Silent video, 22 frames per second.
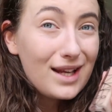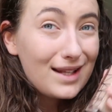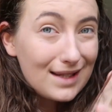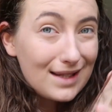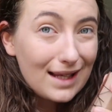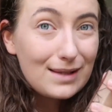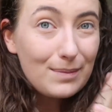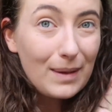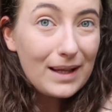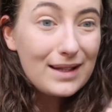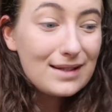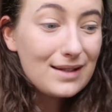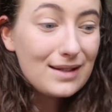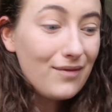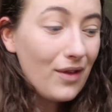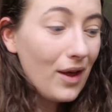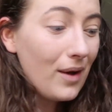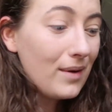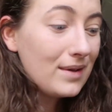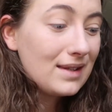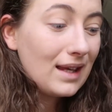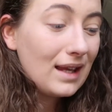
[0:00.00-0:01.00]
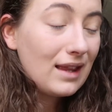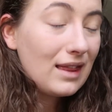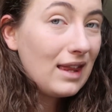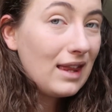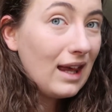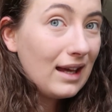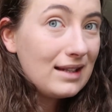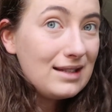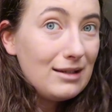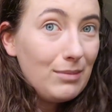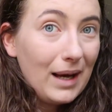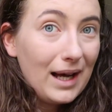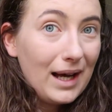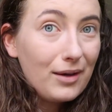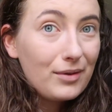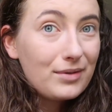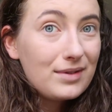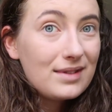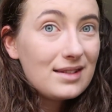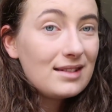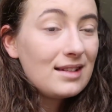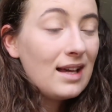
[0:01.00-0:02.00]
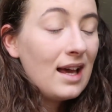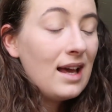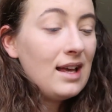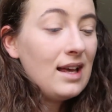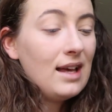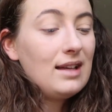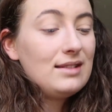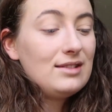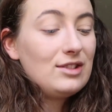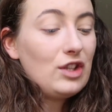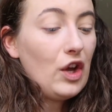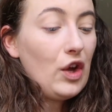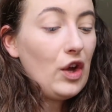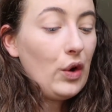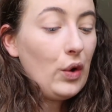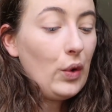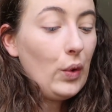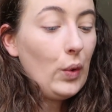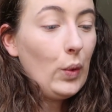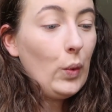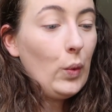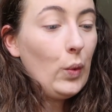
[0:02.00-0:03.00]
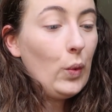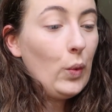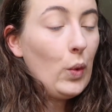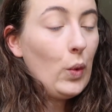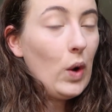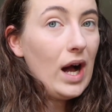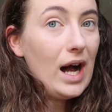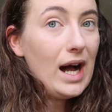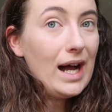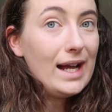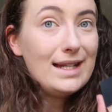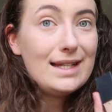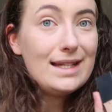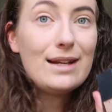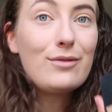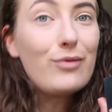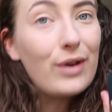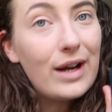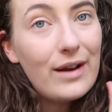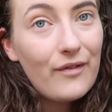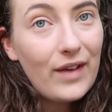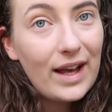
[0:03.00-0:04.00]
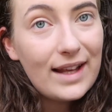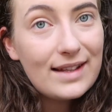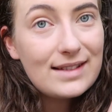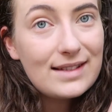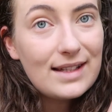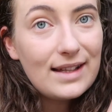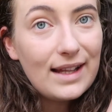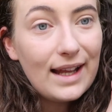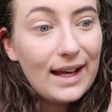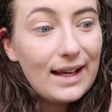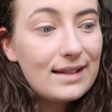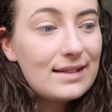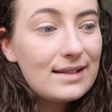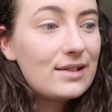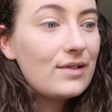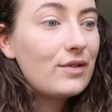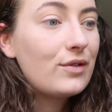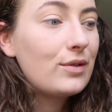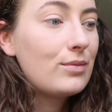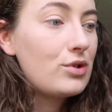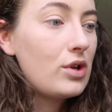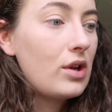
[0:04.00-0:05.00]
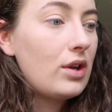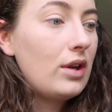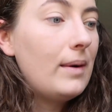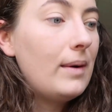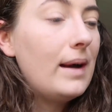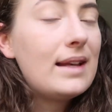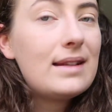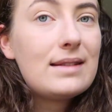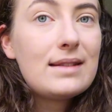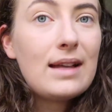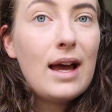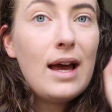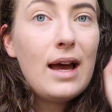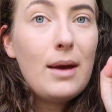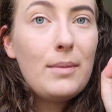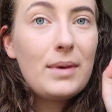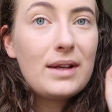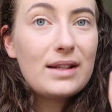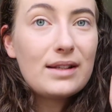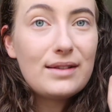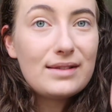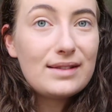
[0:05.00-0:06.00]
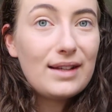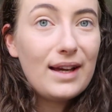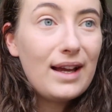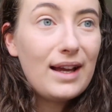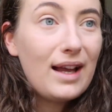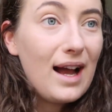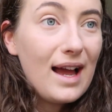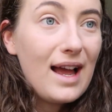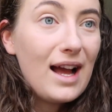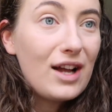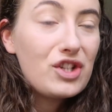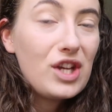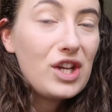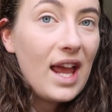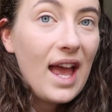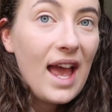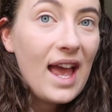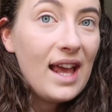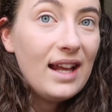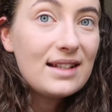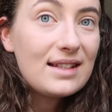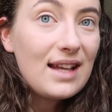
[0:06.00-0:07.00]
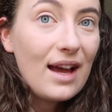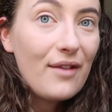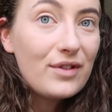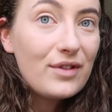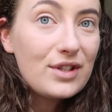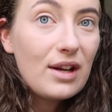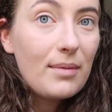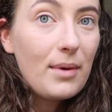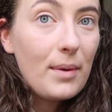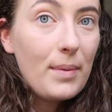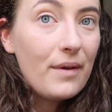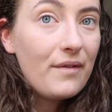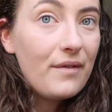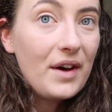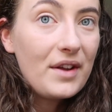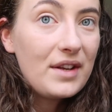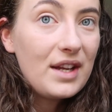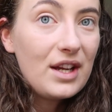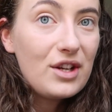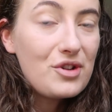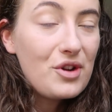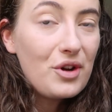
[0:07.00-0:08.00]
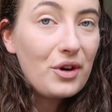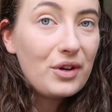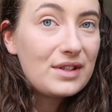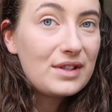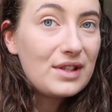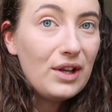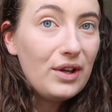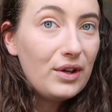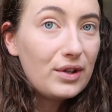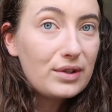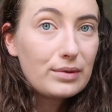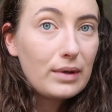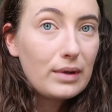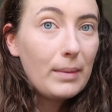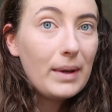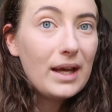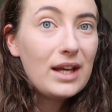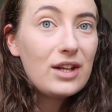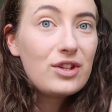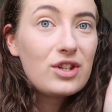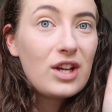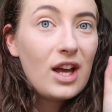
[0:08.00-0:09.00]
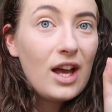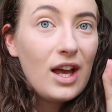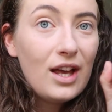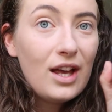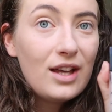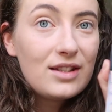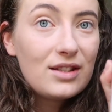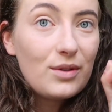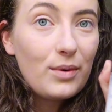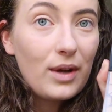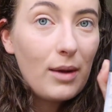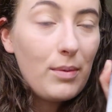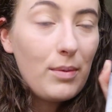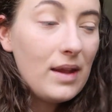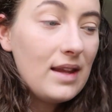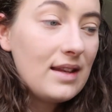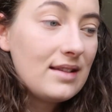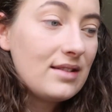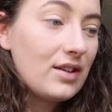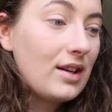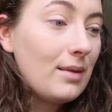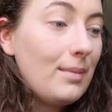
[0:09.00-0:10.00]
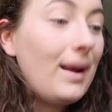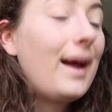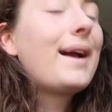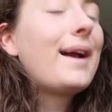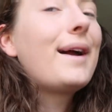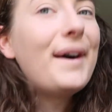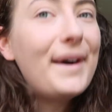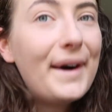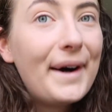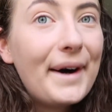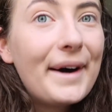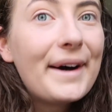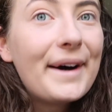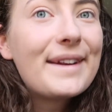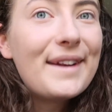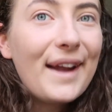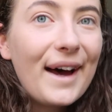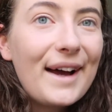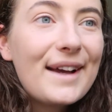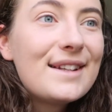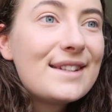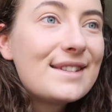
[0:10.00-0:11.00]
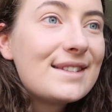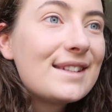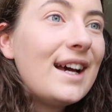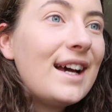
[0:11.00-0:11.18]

It's expensive though, it's like £30. So I did reinvest in this from John Lewis because I was like, I actually hate every time I put foundation on because it looks rubbish. So when I put this on, I'm like, oh, nice.